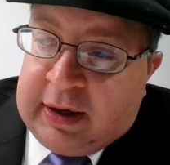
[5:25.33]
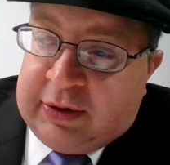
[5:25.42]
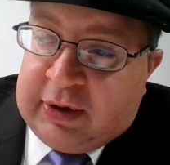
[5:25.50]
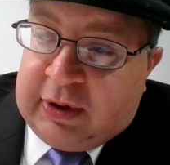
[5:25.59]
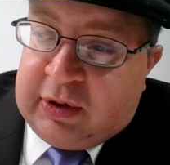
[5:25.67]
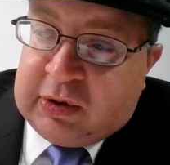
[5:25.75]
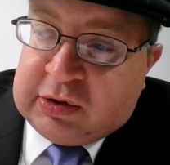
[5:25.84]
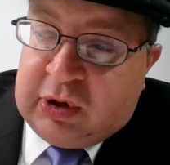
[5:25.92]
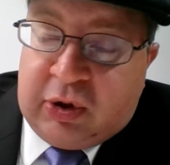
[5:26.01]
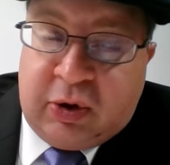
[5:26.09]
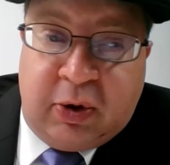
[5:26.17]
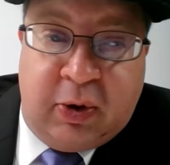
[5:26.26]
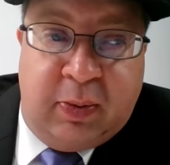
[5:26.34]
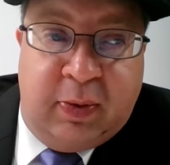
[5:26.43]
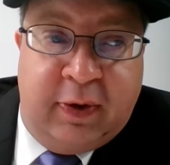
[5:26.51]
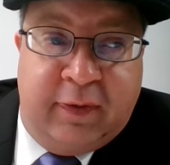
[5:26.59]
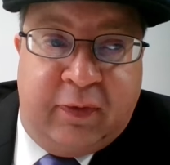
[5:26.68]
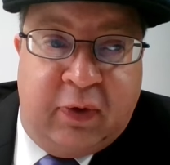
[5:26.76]
And then there's Job
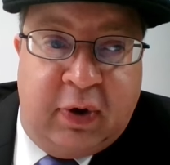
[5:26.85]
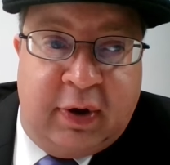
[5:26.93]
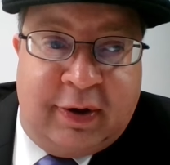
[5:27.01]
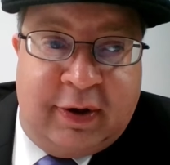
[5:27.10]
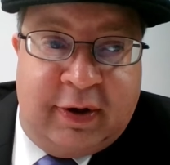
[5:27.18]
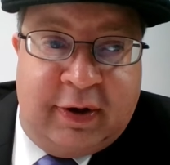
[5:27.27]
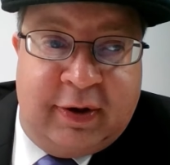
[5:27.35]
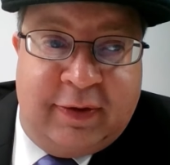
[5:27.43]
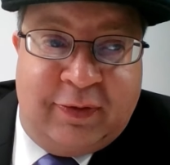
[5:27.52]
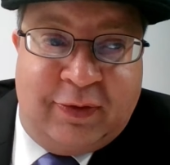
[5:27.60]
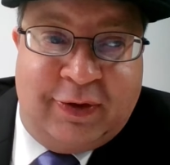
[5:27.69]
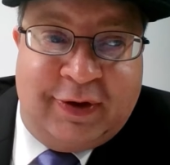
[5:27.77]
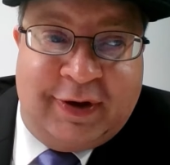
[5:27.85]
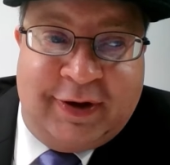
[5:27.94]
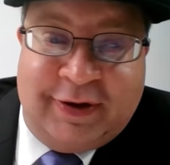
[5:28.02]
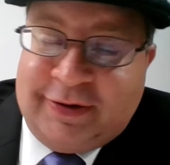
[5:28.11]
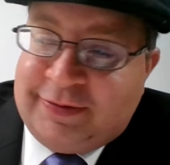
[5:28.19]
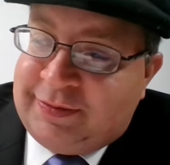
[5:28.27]

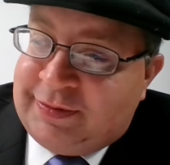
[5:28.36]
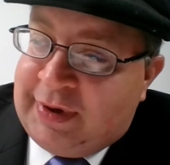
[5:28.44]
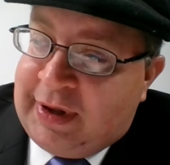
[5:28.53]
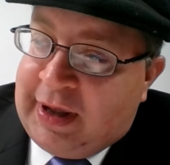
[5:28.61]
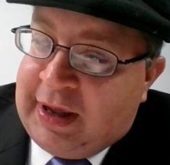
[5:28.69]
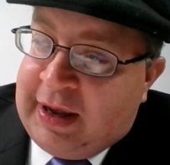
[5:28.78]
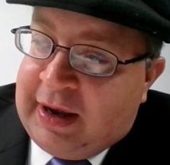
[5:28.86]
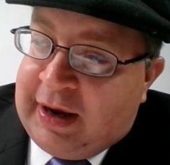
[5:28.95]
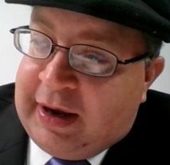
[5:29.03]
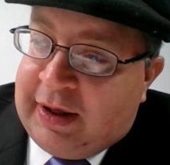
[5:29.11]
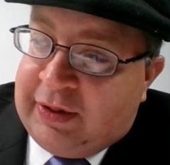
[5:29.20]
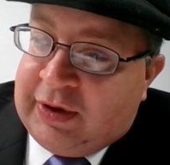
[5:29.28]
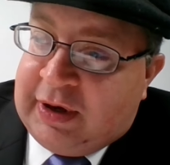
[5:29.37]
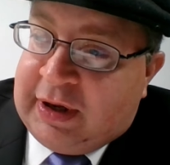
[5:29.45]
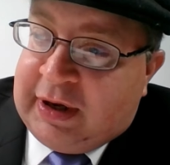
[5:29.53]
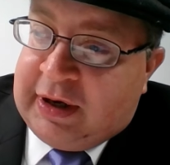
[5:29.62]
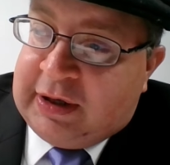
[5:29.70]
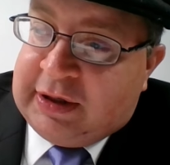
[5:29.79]
14:14. And then a
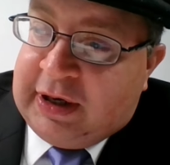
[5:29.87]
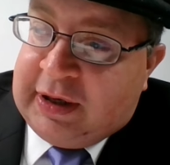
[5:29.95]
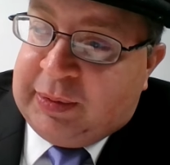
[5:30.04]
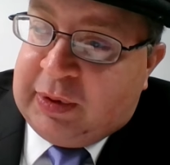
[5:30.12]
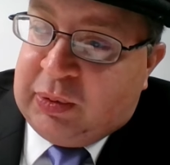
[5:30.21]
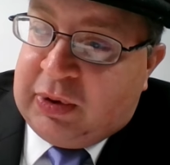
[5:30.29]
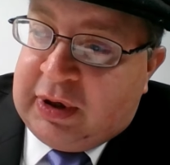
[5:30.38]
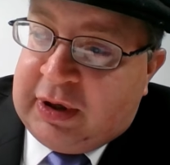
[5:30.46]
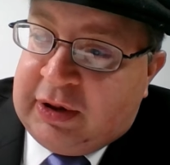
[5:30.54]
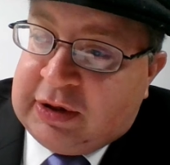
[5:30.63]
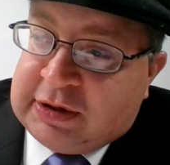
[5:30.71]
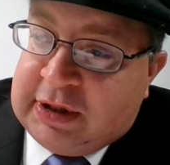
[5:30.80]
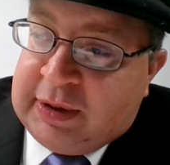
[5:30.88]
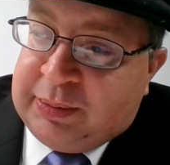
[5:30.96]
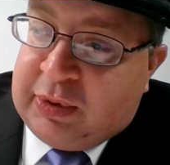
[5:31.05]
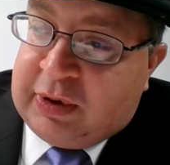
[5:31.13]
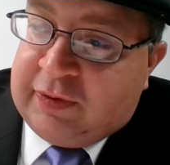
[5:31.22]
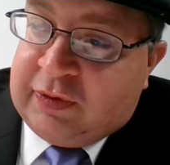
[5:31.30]
highlightable one in the same
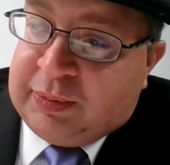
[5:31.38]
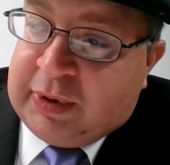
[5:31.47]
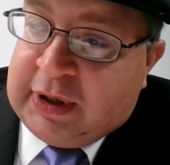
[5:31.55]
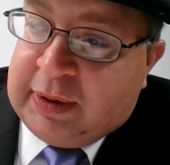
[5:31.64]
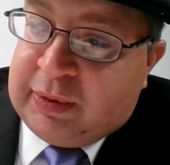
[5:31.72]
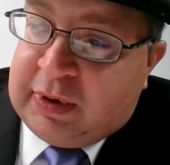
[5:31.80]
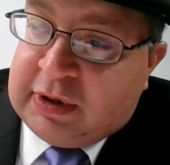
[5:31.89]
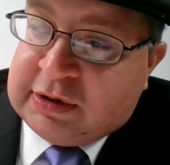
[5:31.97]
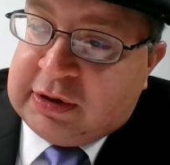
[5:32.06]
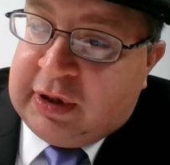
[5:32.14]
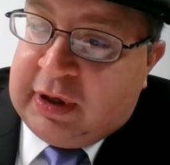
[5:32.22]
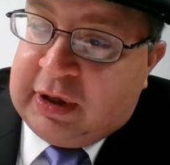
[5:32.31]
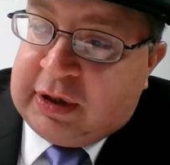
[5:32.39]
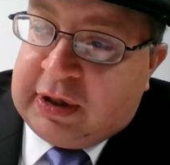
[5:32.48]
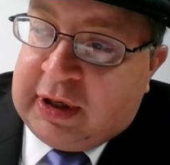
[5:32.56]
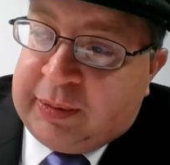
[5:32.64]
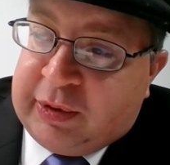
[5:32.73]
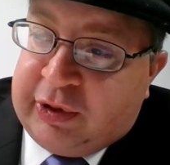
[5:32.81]
book of the Bible is
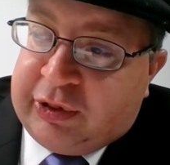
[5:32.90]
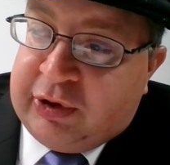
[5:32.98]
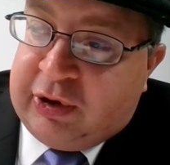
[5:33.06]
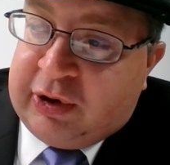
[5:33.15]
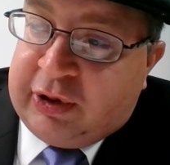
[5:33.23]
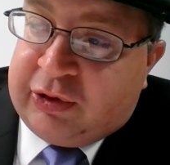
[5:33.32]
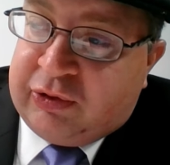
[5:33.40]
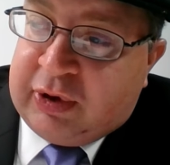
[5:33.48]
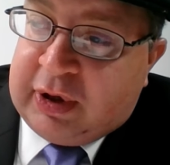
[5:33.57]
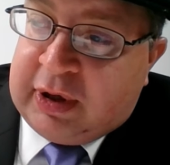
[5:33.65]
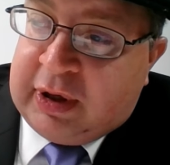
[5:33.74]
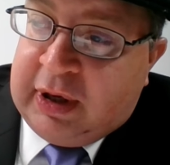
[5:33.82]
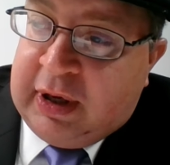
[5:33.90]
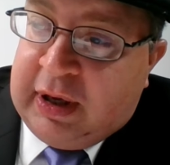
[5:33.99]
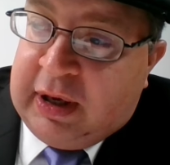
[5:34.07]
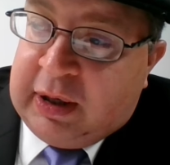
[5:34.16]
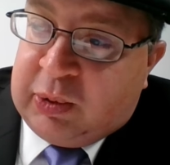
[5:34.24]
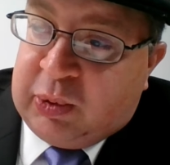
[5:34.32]
chapter
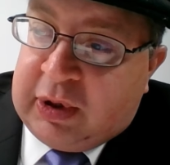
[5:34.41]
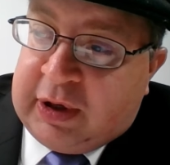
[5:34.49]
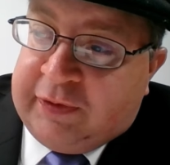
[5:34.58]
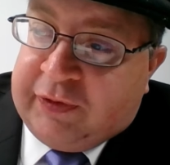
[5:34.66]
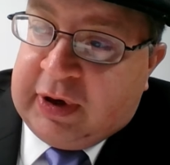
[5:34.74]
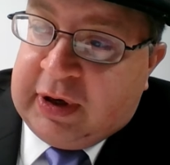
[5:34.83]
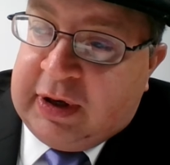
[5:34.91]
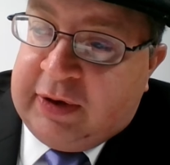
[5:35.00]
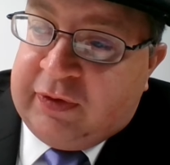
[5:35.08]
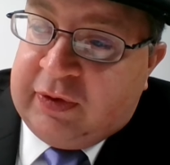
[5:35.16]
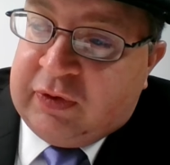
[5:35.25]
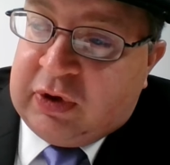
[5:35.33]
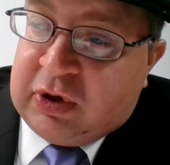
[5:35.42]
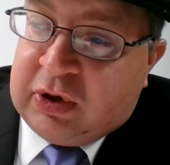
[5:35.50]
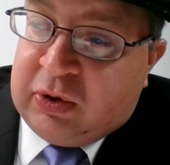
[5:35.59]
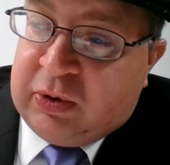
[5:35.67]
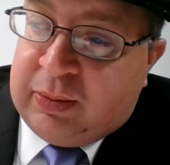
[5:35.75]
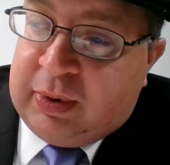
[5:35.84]
33:25 of
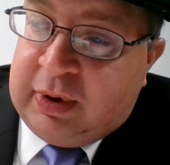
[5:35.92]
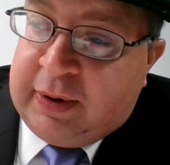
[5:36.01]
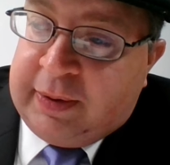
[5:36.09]
Job.